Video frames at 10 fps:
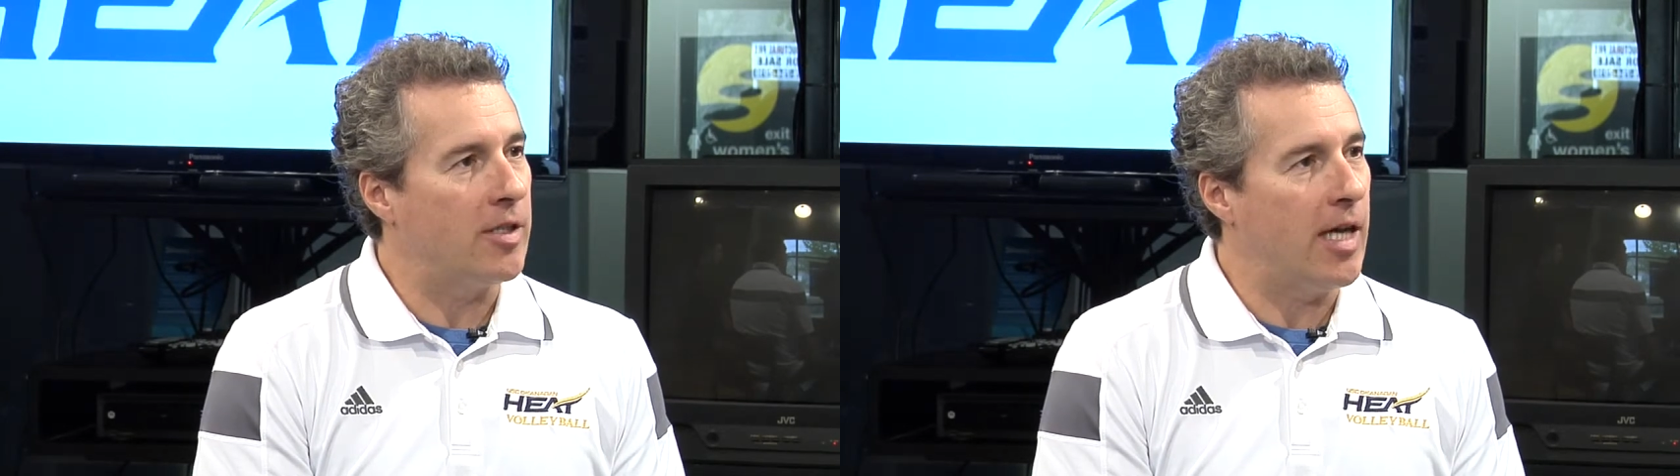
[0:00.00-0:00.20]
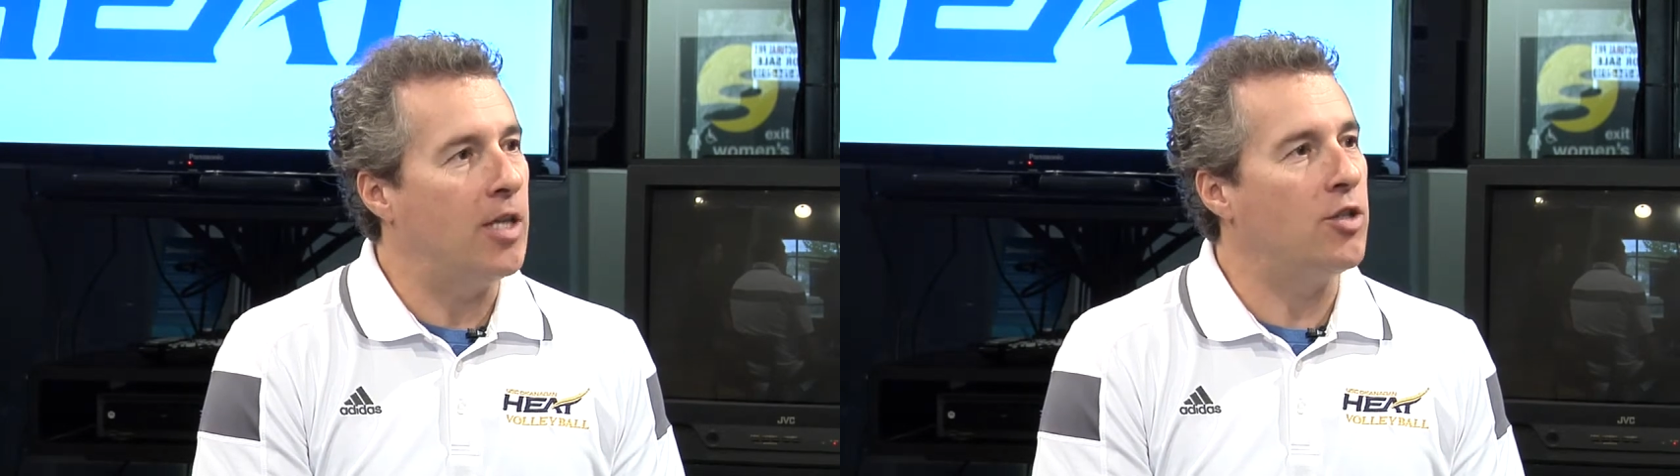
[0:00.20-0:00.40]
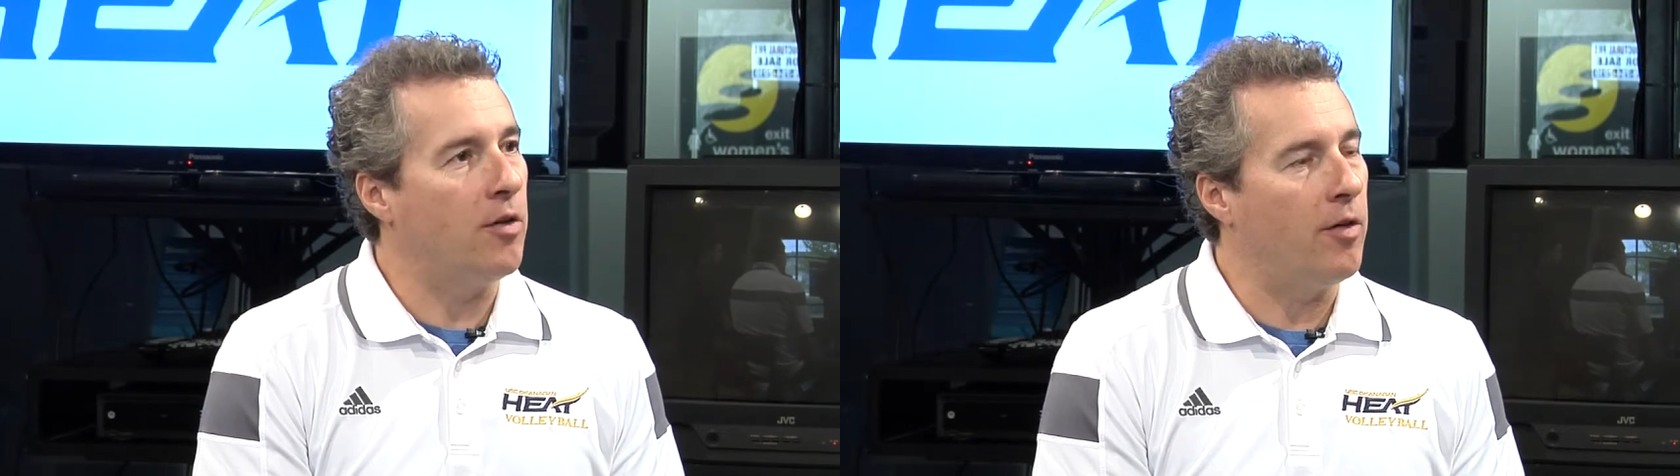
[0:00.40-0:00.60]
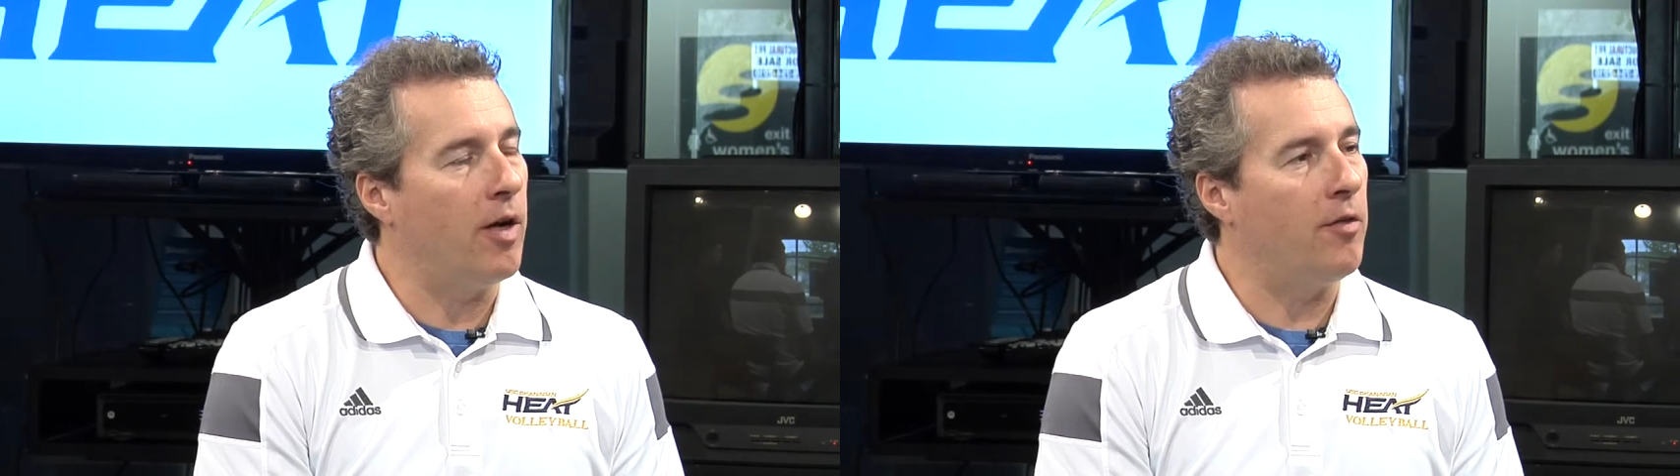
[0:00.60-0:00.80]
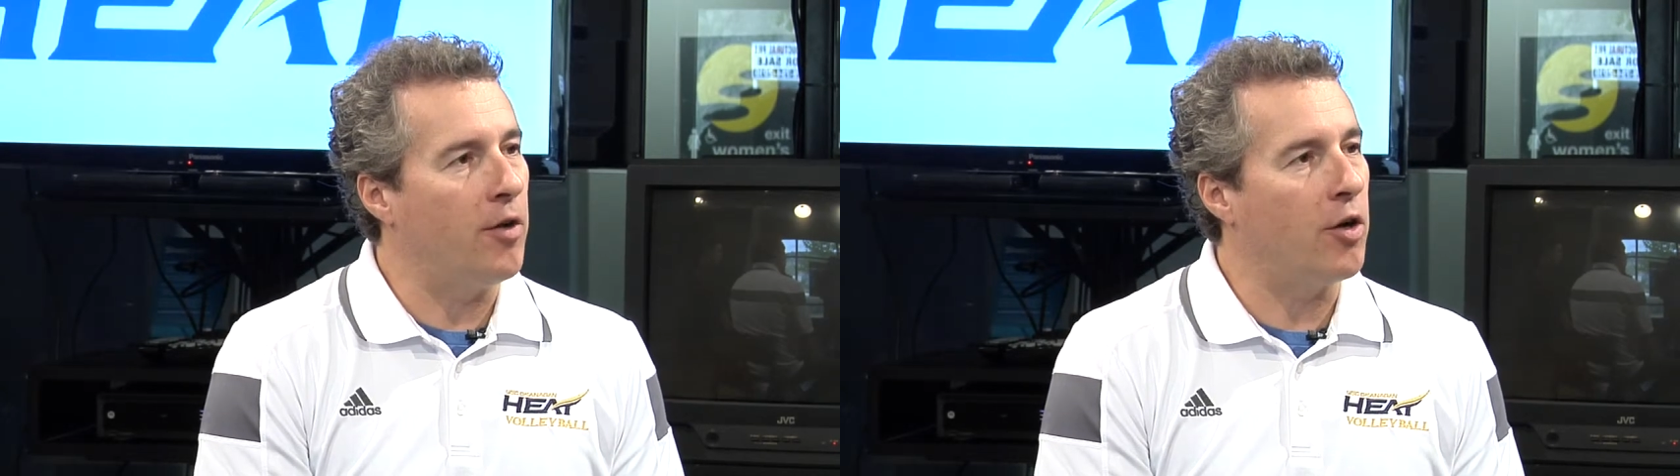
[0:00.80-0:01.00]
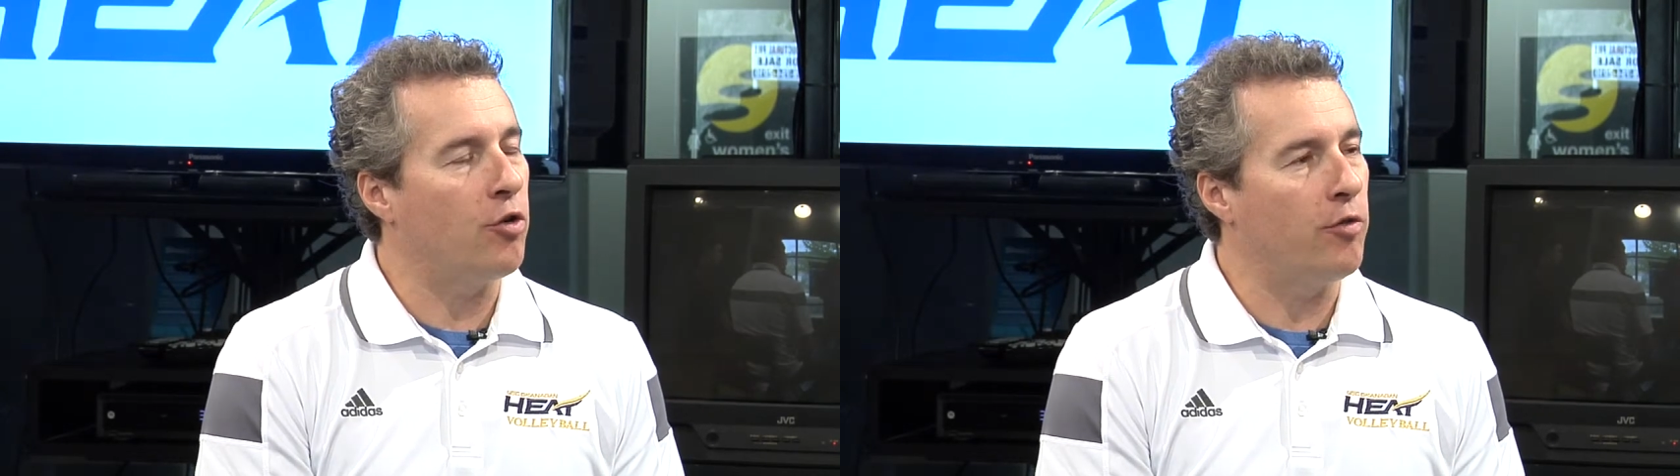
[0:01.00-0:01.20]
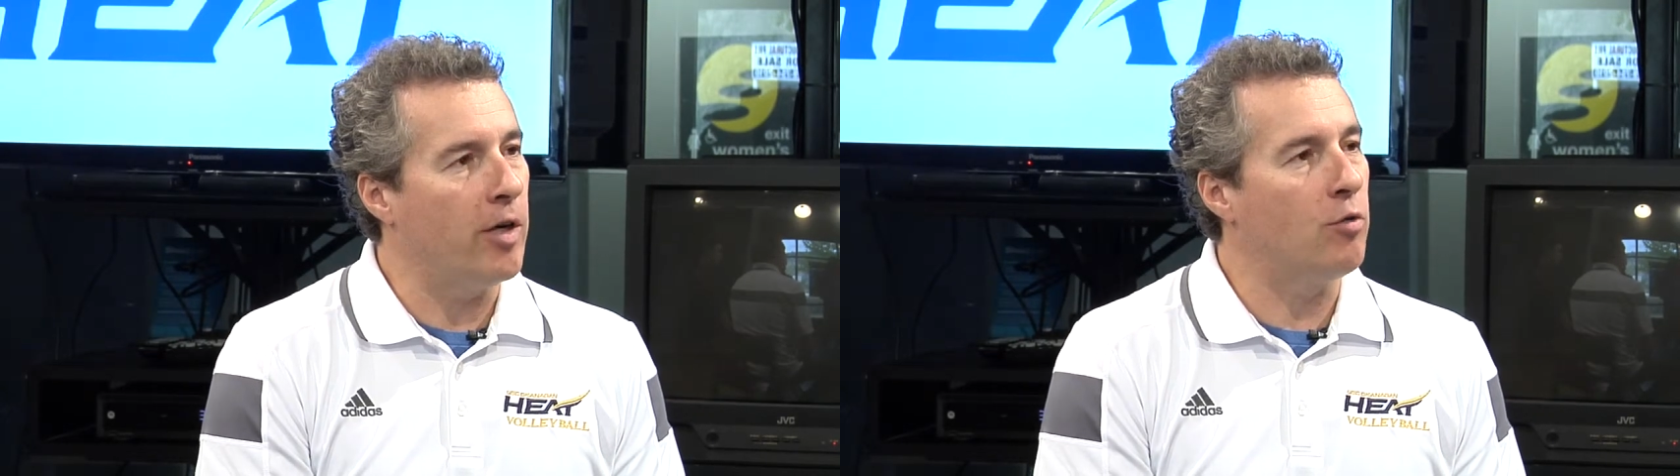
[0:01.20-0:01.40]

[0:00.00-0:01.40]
stage of their career.